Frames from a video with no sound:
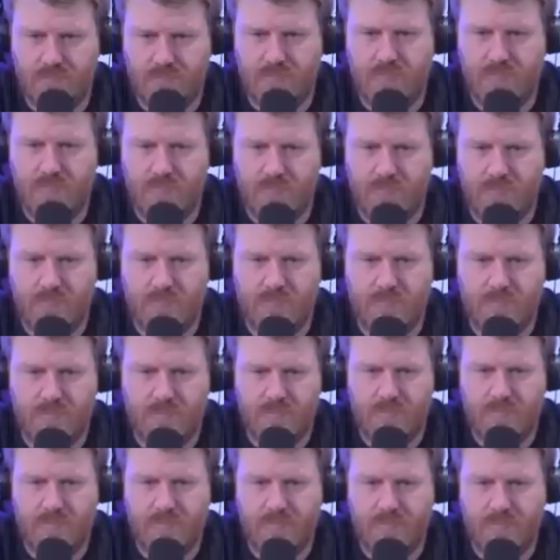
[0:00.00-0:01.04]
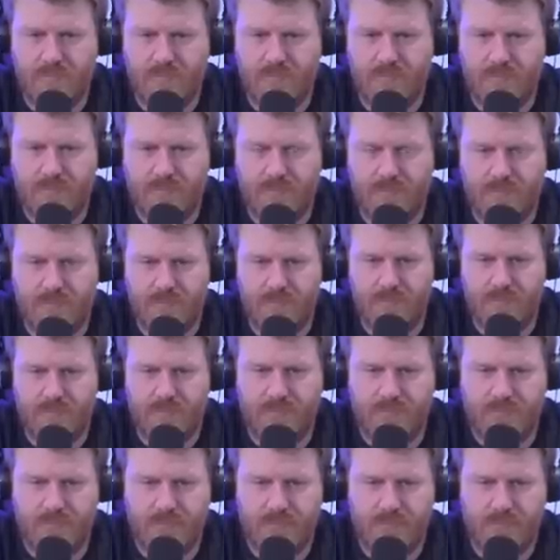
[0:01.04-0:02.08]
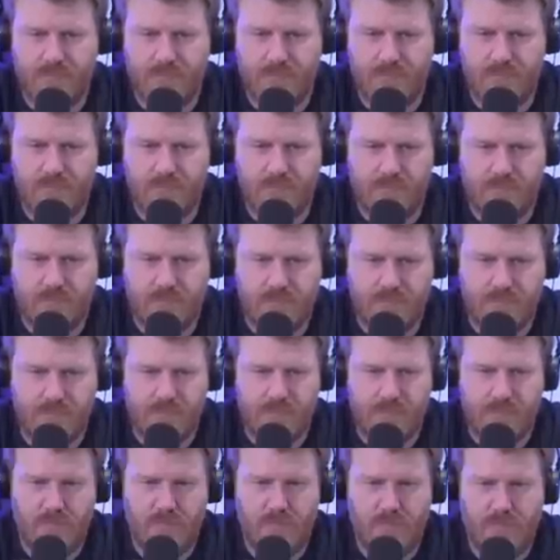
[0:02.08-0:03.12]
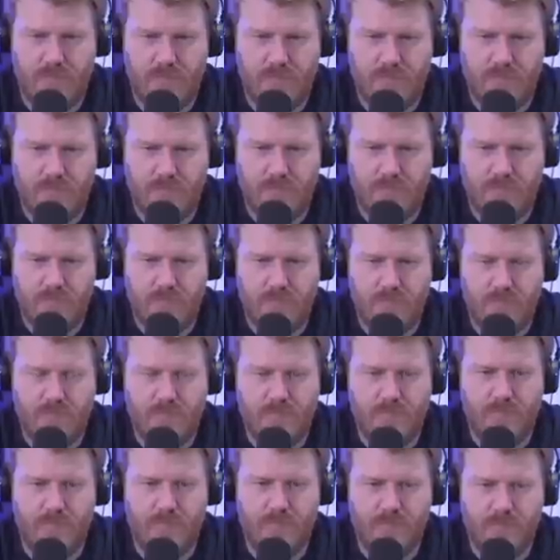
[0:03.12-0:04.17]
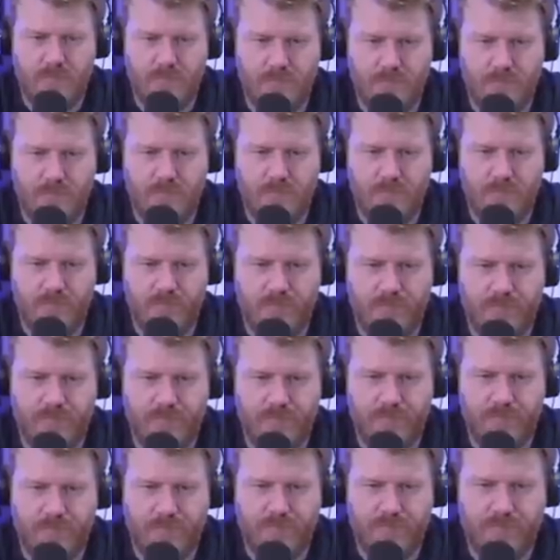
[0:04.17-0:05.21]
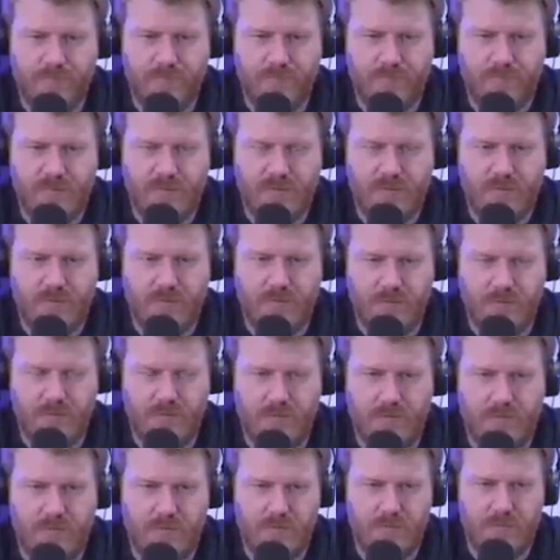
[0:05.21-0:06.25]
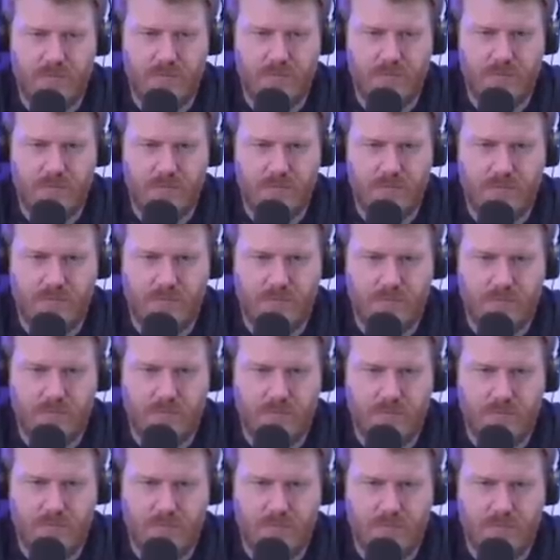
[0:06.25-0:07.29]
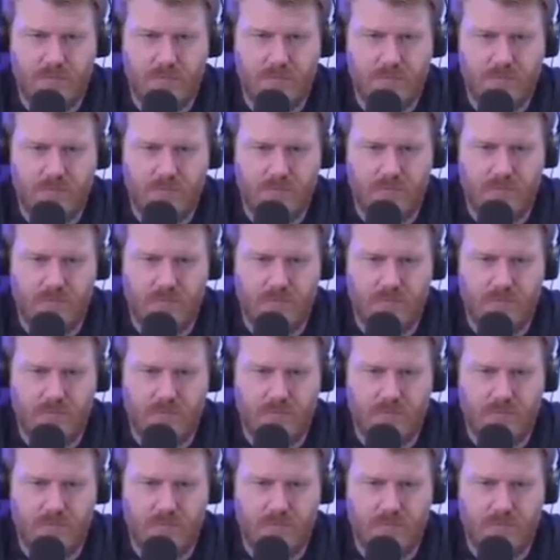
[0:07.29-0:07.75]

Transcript: No words are spoken by the person on screen.